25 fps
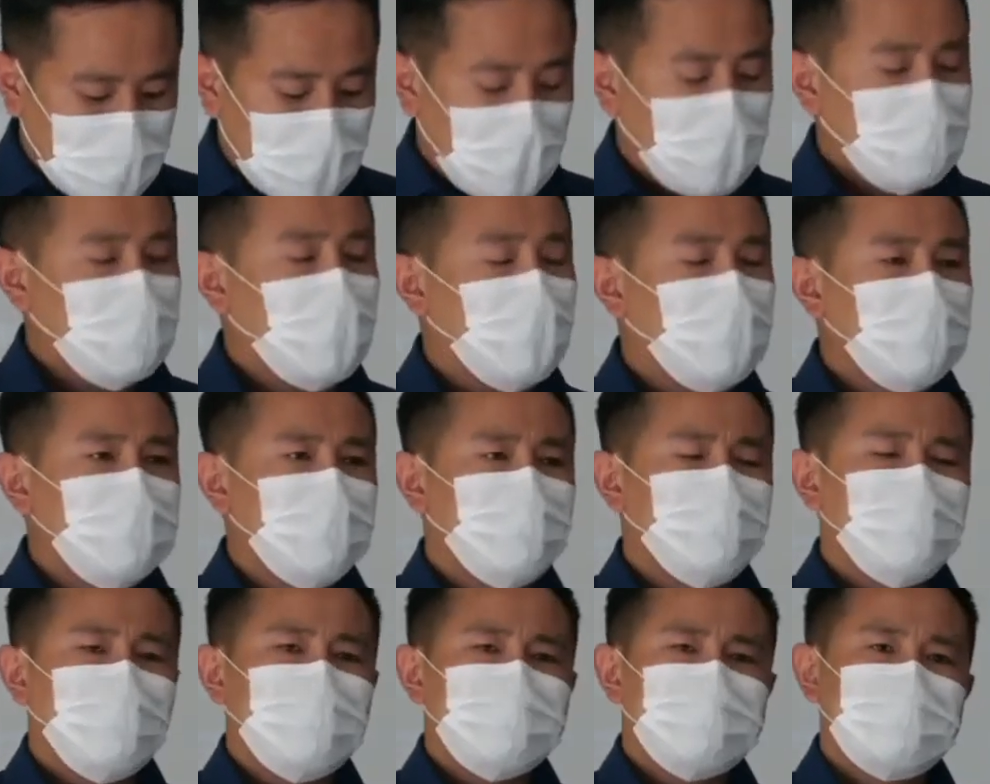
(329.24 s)
And all
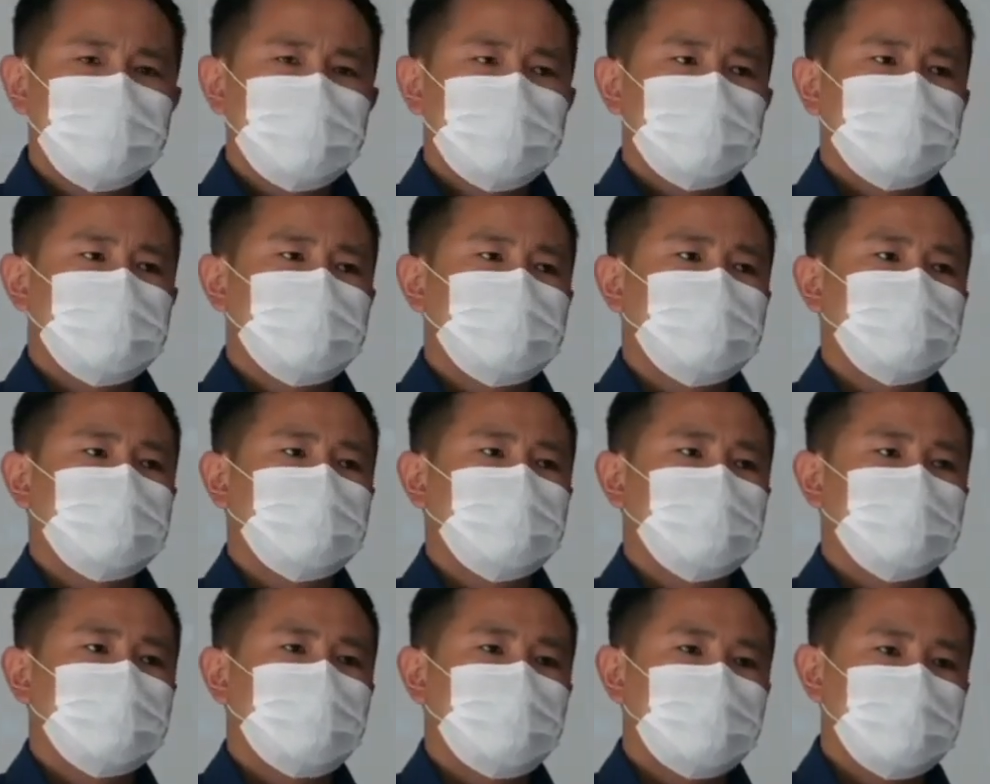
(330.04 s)
the processes
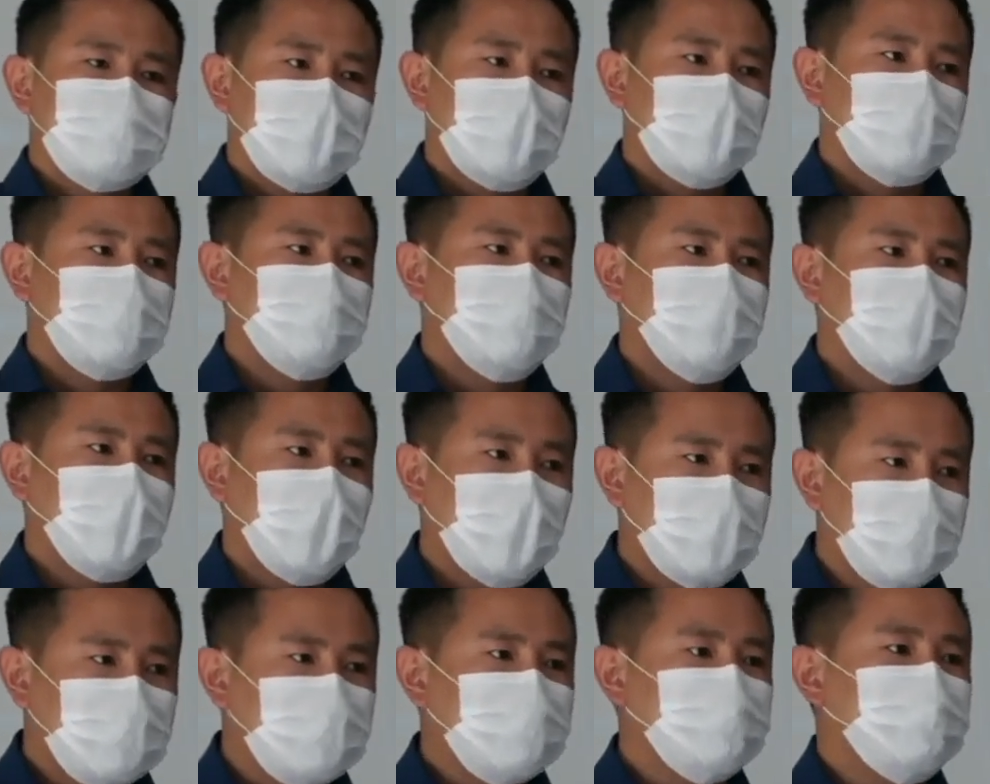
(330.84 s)
are being
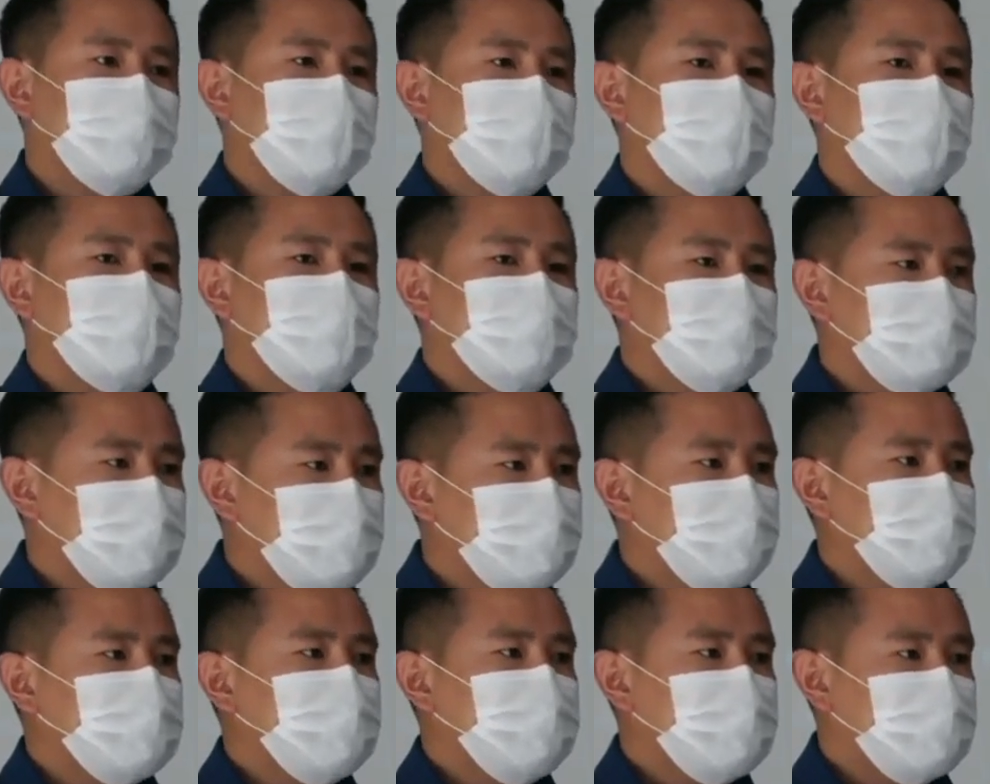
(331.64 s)
handled by
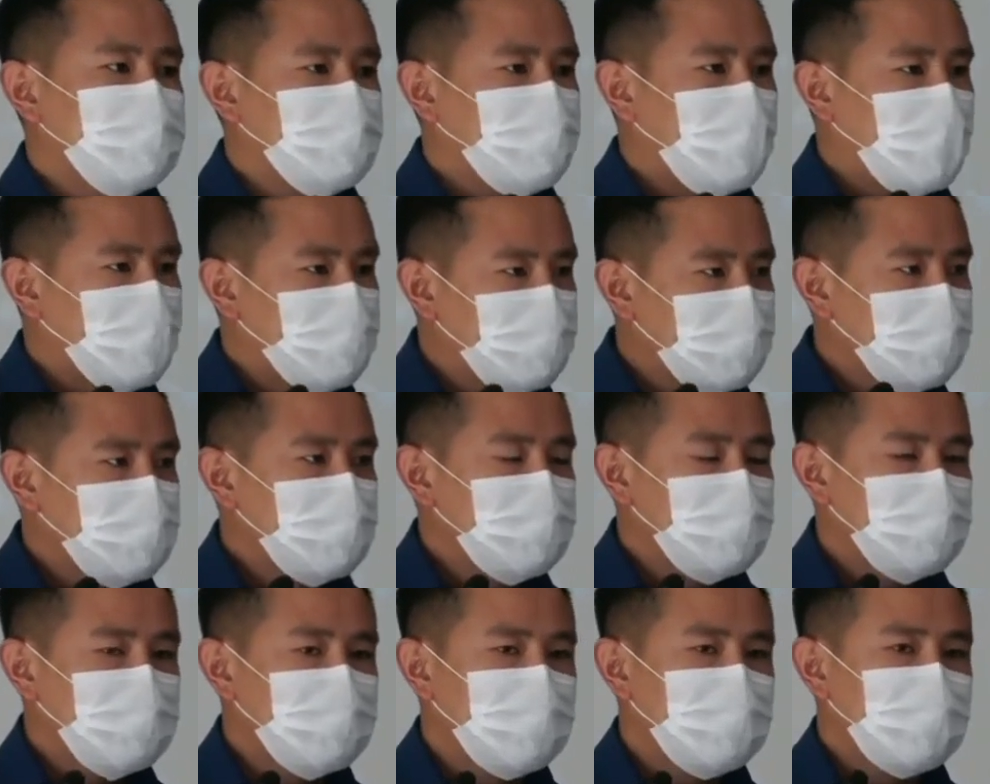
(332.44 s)
e-services
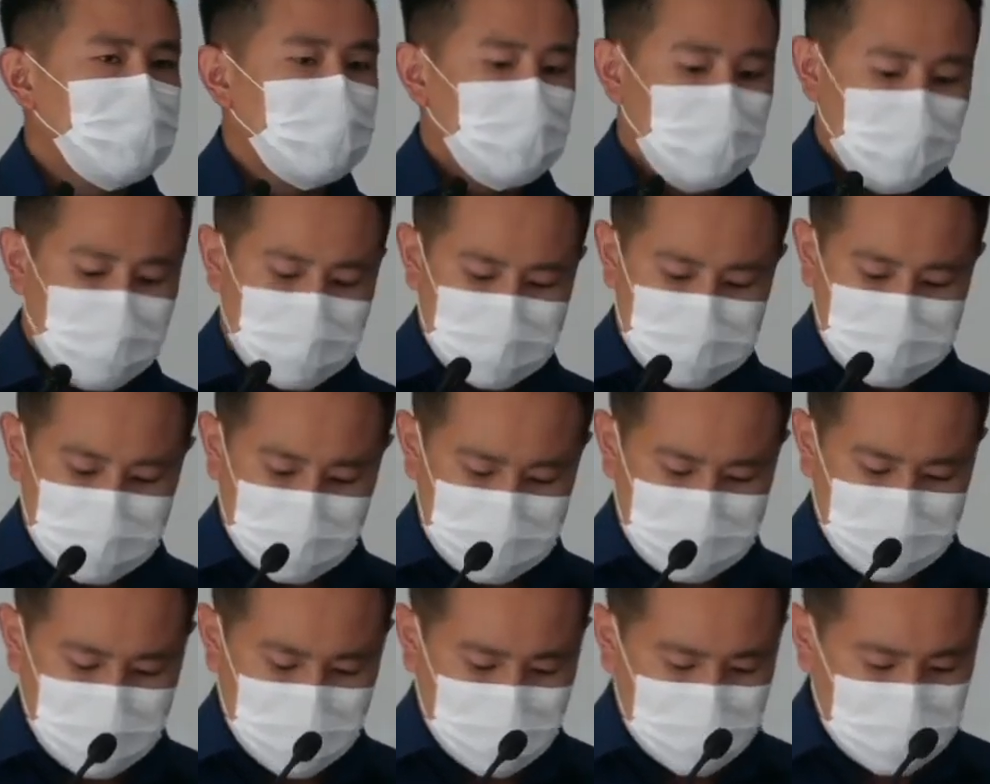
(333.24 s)
portal,
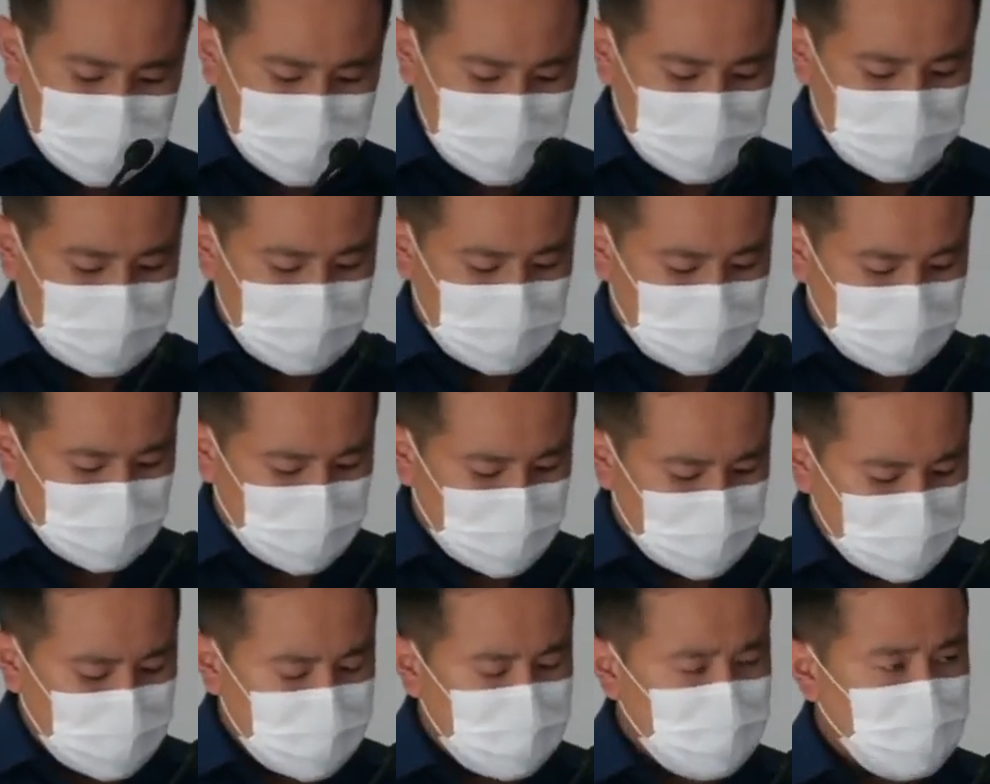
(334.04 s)
such as
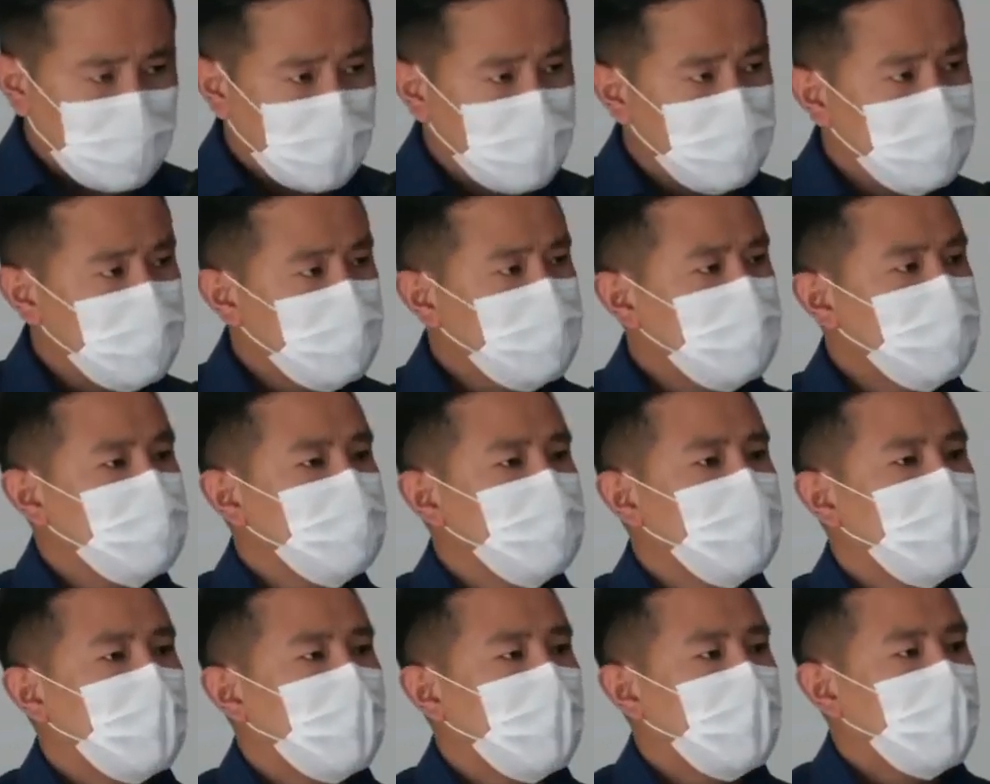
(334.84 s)

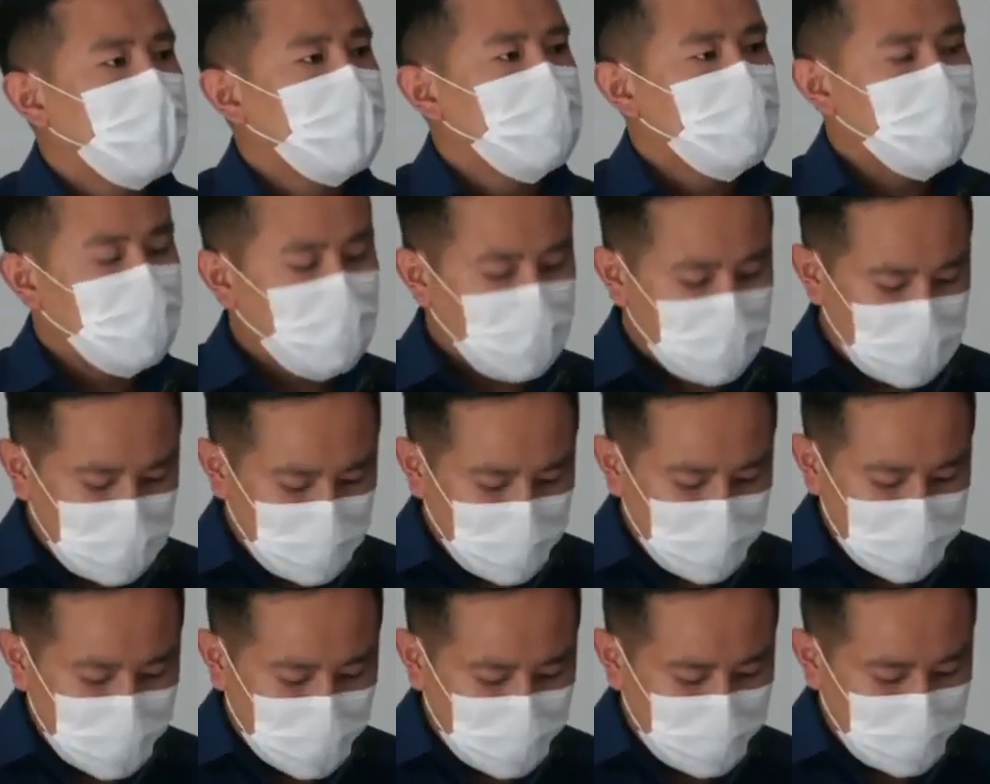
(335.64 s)
registration,
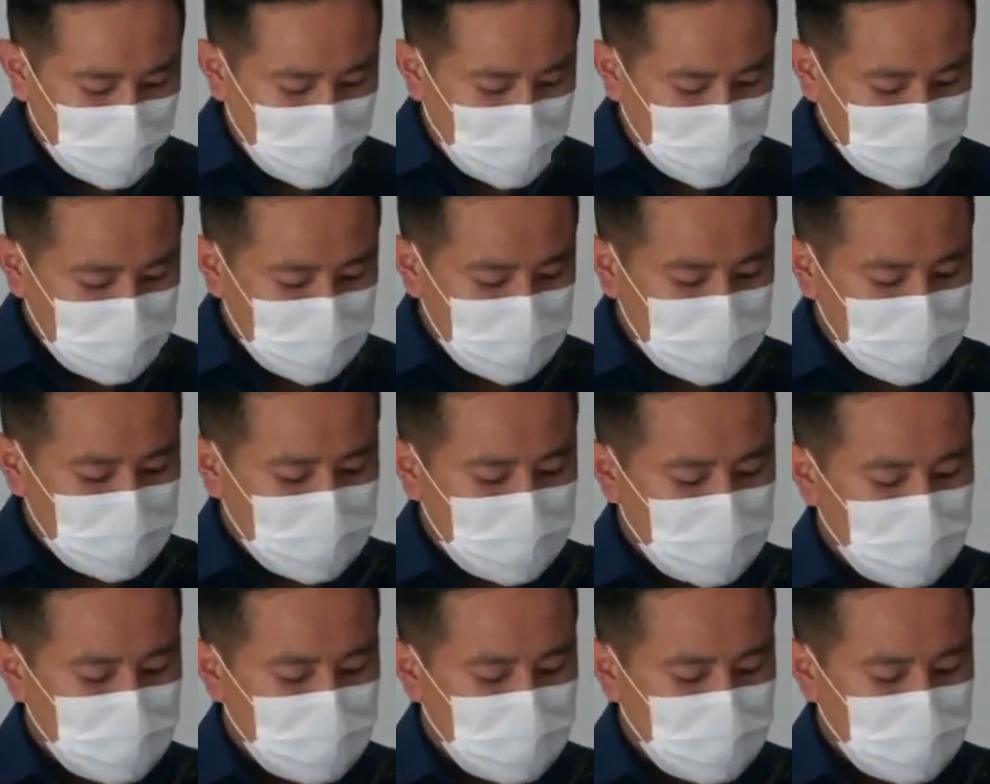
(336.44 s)
document upload,